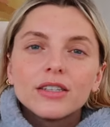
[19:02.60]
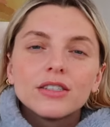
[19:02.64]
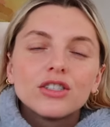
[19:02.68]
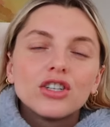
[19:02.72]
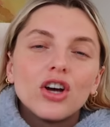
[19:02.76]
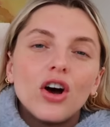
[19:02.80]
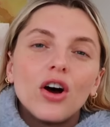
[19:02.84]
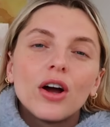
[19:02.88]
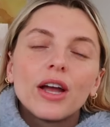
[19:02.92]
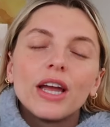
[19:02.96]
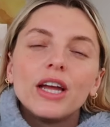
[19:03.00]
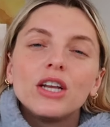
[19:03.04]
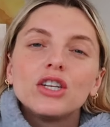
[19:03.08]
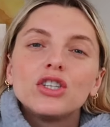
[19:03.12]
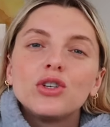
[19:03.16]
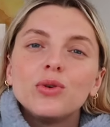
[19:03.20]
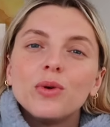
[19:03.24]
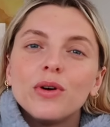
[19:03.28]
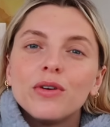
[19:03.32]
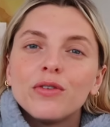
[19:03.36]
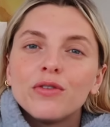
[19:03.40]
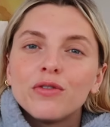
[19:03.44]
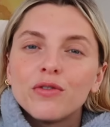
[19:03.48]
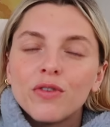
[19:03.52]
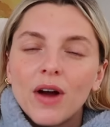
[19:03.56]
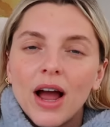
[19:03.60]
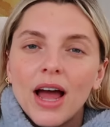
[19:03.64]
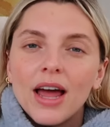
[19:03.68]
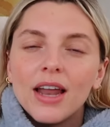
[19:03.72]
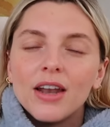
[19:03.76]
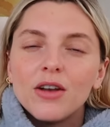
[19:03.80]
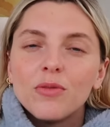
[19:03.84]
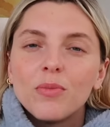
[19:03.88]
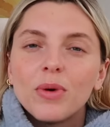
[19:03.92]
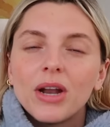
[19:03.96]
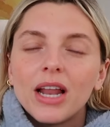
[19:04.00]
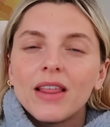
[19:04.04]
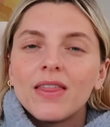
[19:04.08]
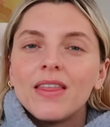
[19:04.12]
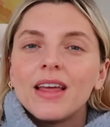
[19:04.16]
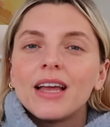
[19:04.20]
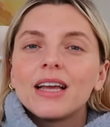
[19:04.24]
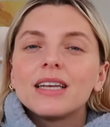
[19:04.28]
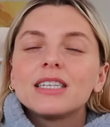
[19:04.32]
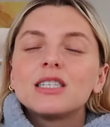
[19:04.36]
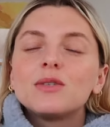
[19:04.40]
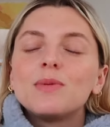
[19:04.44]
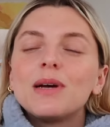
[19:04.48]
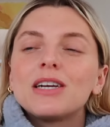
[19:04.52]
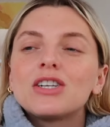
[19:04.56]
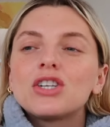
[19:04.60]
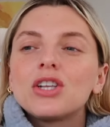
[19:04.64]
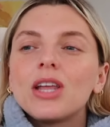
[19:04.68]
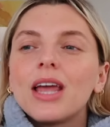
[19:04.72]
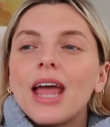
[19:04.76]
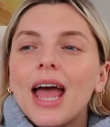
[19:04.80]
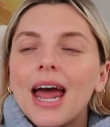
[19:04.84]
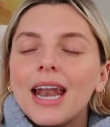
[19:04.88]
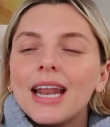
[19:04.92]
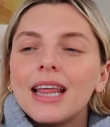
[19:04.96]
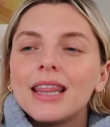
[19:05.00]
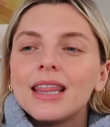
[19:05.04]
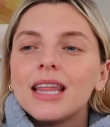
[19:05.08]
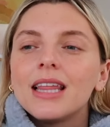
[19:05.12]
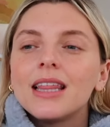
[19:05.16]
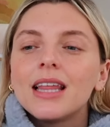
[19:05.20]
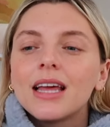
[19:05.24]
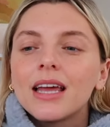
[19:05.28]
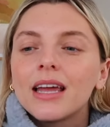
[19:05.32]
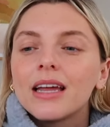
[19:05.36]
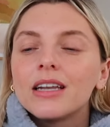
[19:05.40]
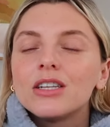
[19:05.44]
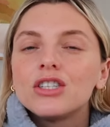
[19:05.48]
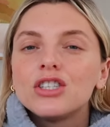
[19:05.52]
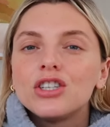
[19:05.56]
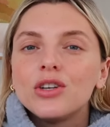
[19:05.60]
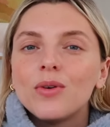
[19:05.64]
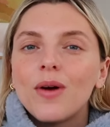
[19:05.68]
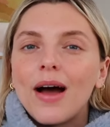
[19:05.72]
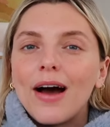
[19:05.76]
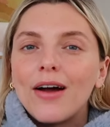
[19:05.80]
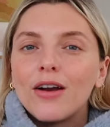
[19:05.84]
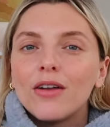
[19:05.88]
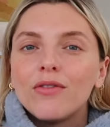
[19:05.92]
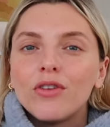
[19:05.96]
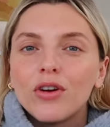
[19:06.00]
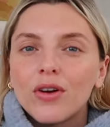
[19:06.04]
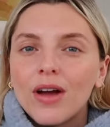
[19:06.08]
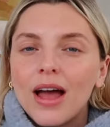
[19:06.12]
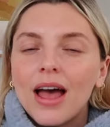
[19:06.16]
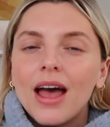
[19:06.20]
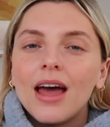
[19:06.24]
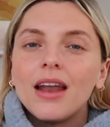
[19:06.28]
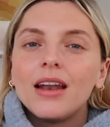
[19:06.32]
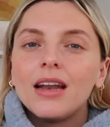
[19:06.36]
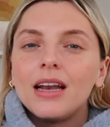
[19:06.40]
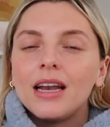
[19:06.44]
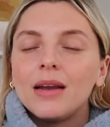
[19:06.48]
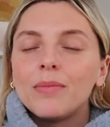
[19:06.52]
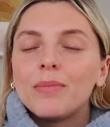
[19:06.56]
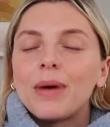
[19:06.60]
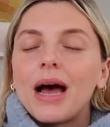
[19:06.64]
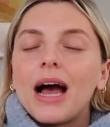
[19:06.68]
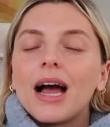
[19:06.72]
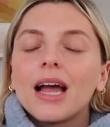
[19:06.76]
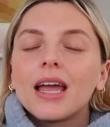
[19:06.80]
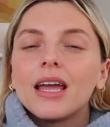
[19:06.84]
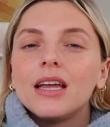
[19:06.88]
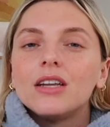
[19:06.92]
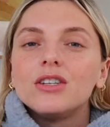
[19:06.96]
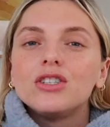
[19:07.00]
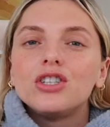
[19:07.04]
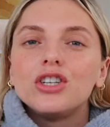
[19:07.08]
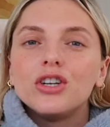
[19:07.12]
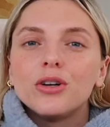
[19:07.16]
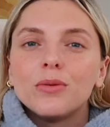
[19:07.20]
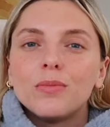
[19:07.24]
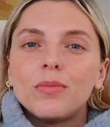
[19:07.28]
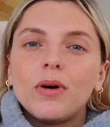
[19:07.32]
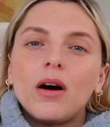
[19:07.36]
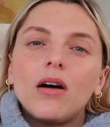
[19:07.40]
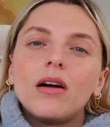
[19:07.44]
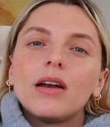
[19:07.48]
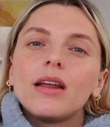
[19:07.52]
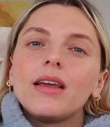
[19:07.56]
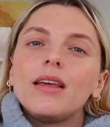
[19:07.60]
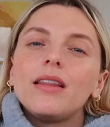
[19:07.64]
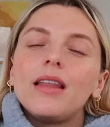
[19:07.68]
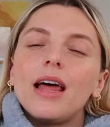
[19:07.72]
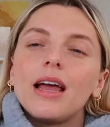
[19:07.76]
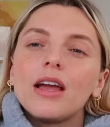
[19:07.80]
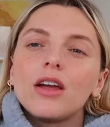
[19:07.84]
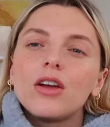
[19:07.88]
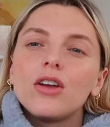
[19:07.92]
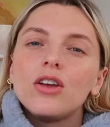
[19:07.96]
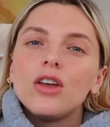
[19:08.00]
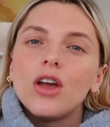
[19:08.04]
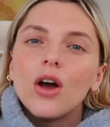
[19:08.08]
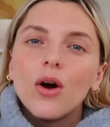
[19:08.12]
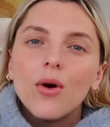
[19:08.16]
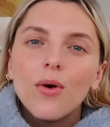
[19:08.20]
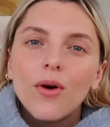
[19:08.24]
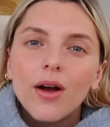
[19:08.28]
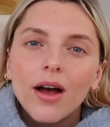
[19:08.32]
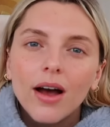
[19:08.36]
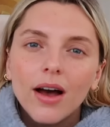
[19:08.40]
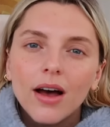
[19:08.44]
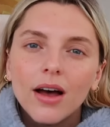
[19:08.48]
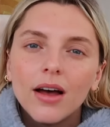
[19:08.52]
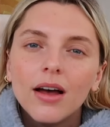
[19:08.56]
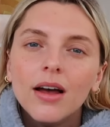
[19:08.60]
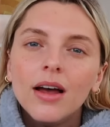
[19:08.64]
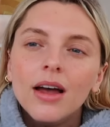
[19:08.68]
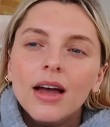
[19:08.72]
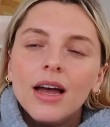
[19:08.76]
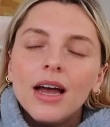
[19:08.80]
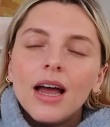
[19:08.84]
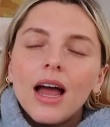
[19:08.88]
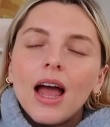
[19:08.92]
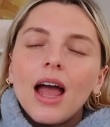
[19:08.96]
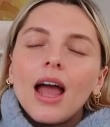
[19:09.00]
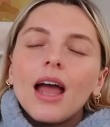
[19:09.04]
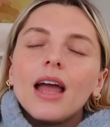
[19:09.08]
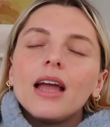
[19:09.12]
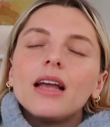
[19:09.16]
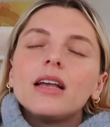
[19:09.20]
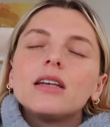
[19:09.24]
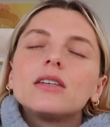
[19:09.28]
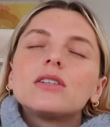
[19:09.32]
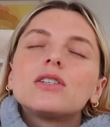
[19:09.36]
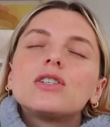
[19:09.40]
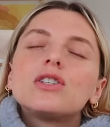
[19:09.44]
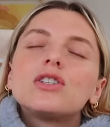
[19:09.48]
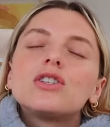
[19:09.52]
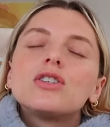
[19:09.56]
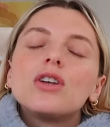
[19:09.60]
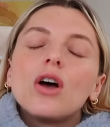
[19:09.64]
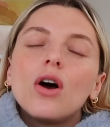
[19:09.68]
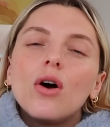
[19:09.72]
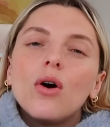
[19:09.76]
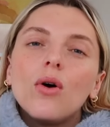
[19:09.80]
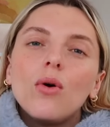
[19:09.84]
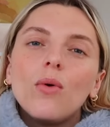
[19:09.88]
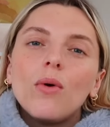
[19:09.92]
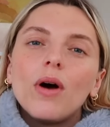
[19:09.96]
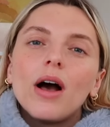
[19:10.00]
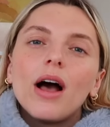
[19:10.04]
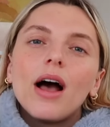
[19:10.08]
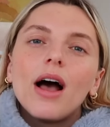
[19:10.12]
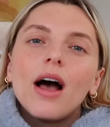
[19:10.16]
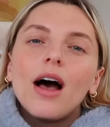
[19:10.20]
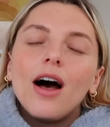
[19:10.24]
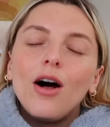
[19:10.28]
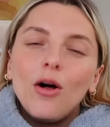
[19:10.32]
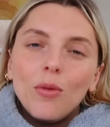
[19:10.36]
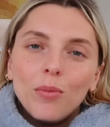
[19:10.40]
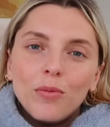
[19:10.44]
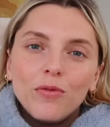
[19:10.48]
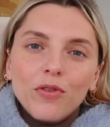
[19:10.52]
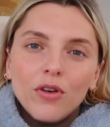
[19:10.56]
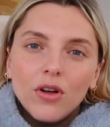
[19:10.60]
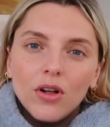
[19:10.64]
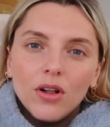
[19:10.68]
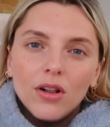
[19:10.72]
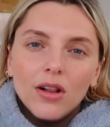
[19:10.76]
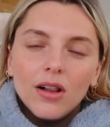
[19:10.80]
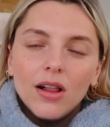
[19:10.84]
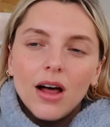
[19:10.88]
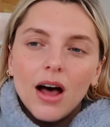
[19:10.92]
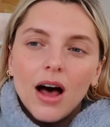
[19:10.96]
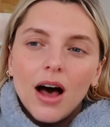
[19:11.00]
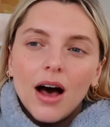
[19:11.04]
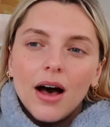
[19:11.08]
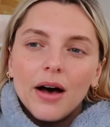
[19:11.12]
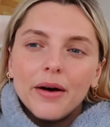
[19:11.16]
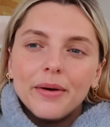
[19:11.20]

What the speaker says: talking to a friend. But I think especially anything that gets you out of your head and back into your body, like yoga, is so helpful.